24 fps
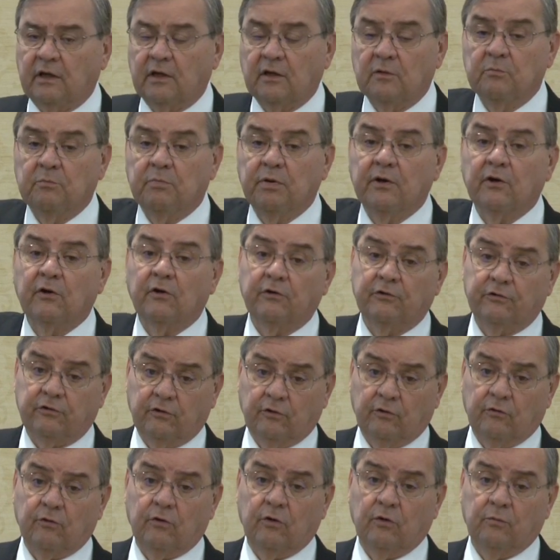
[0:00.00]
a
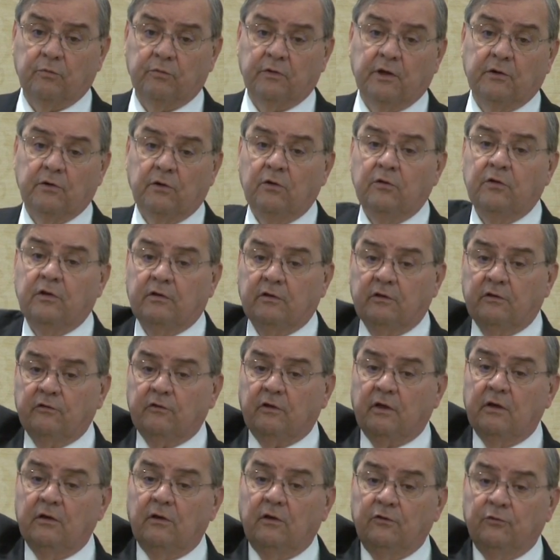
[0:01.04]
comparison group. They knew that the
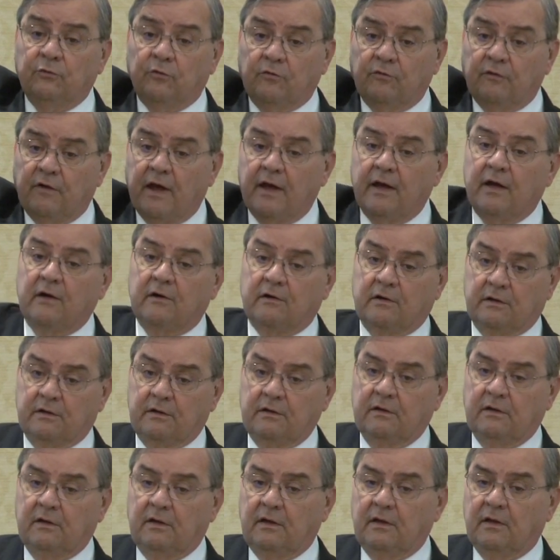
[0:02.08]
scales were valid
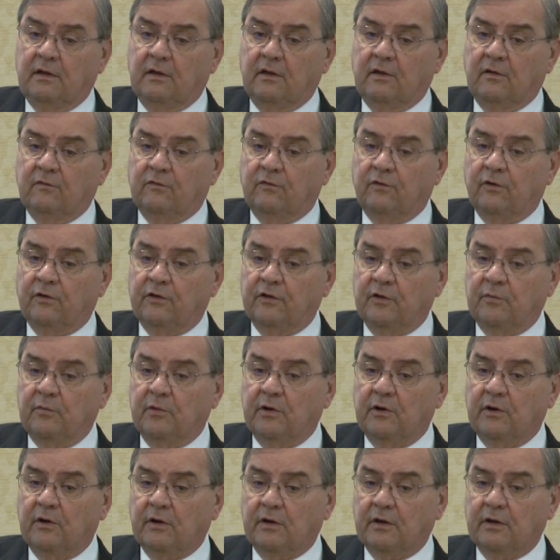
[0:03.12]
for the
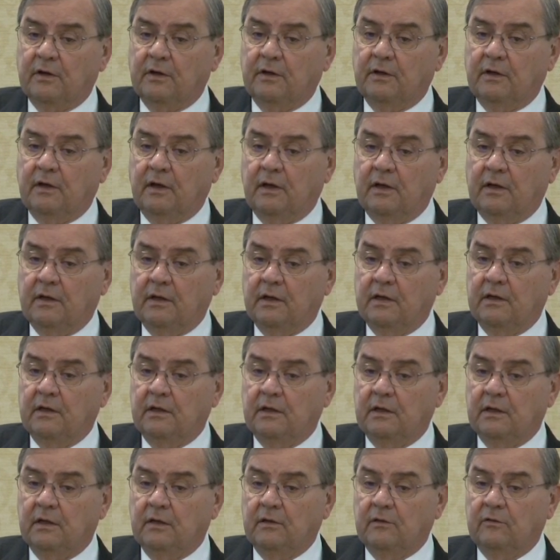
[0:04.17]
American uh,
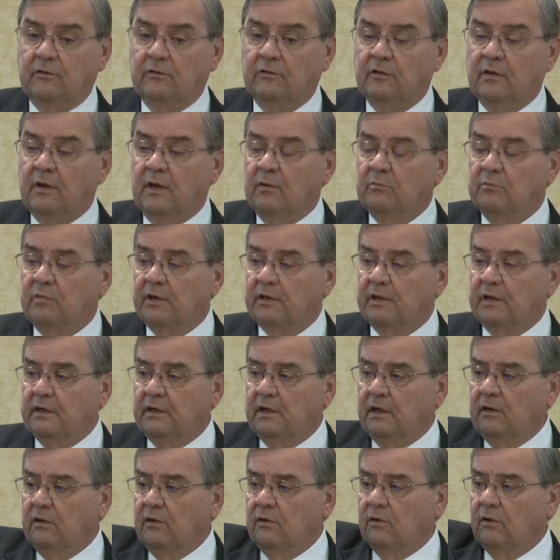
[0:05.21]
Indians, but they
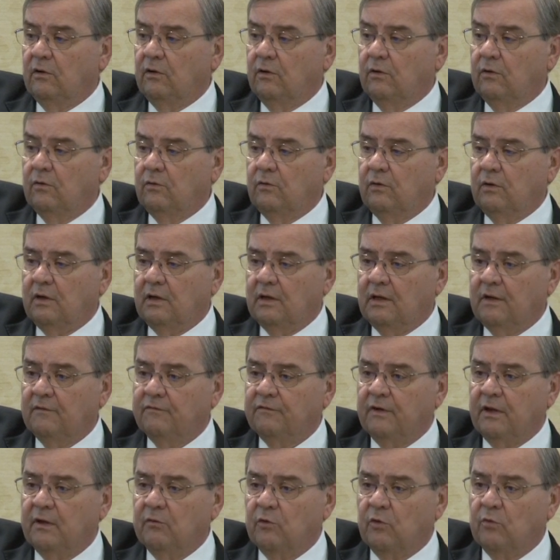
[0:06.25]
didn't know
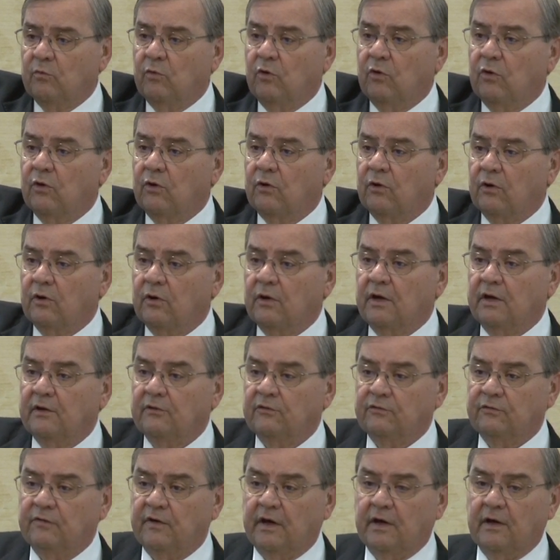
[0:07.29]
if they were more or
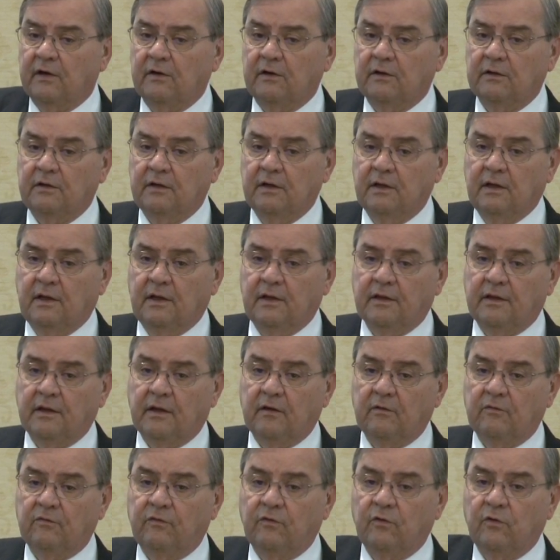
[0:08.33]
less valid
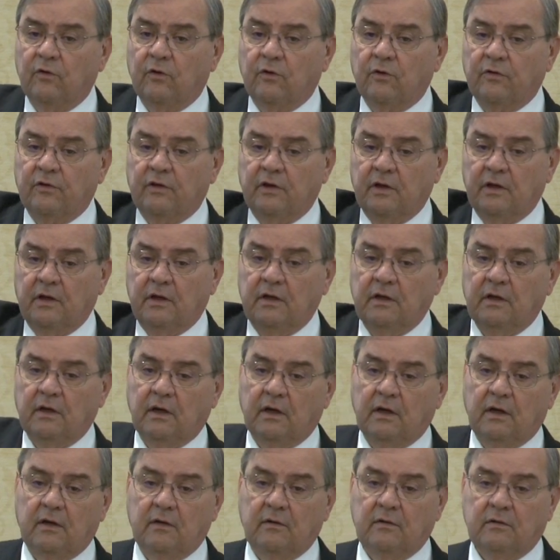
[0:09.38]
than for the
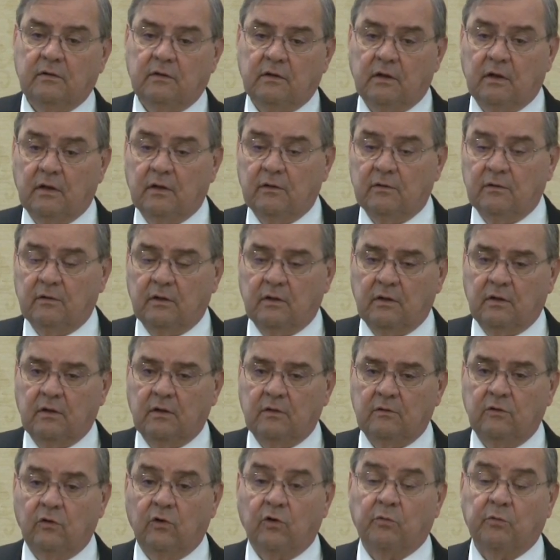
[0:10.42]
uh, uh, uh
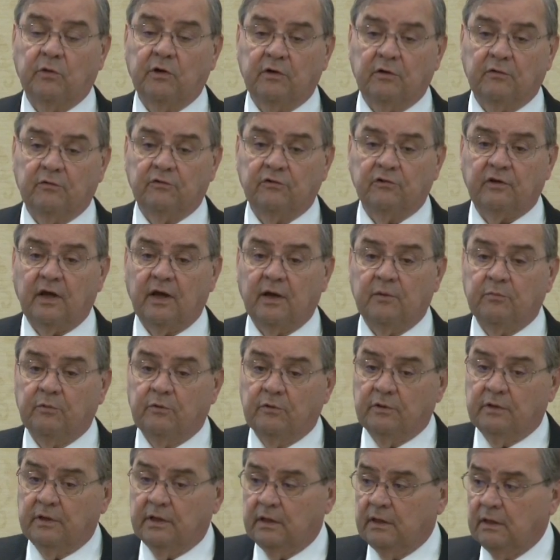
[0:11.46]
normative
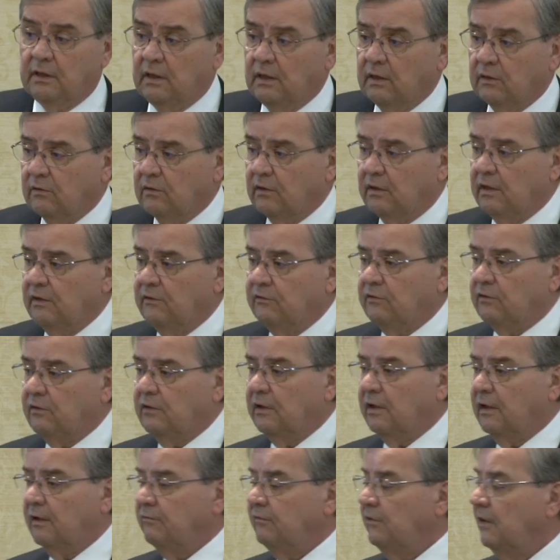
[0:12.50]
sample, and they could
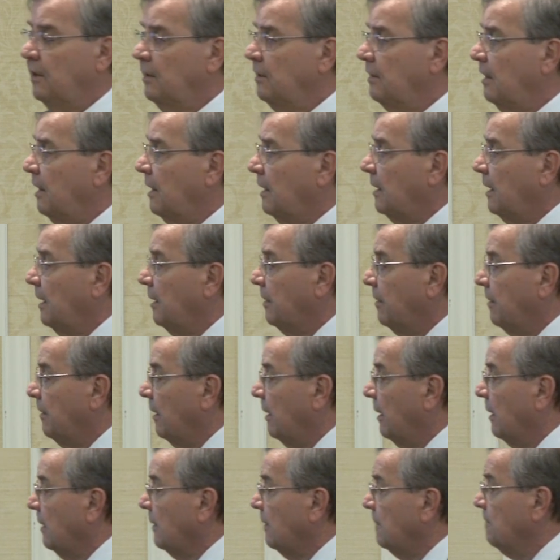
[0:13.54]
easily have done that, I
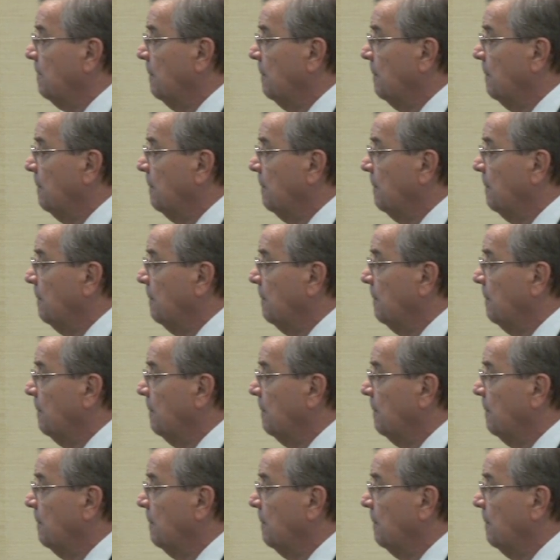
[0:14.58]
think.